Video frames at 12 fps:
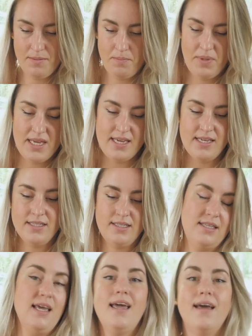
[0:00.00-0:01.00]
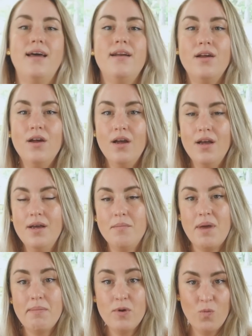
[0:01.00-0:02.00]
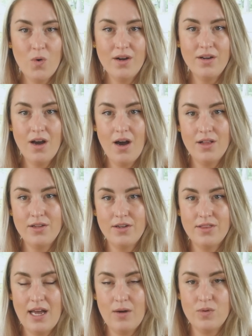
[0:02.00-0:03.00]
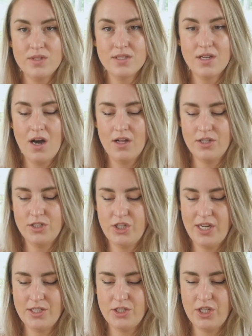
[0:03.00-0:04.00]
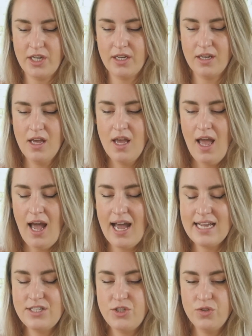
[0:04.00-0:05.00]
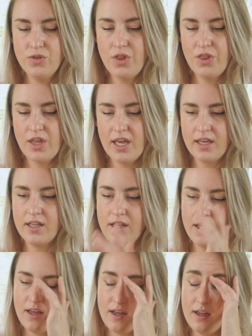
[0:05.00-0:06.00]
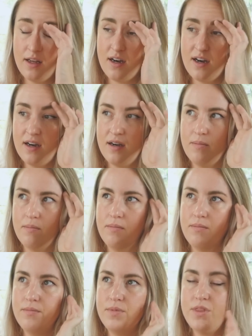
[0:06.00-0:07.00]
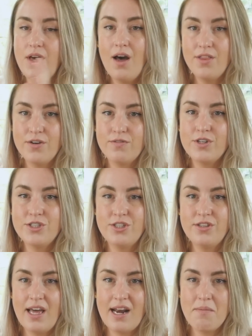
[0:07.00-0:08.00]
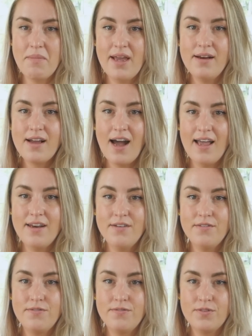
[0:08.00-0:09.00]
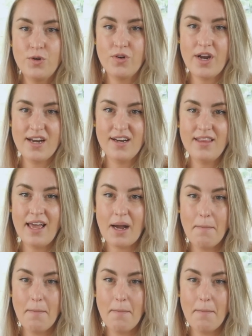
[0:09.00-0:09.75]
piece and maybe one color that was color changing. I do think the other version that I made kind of created like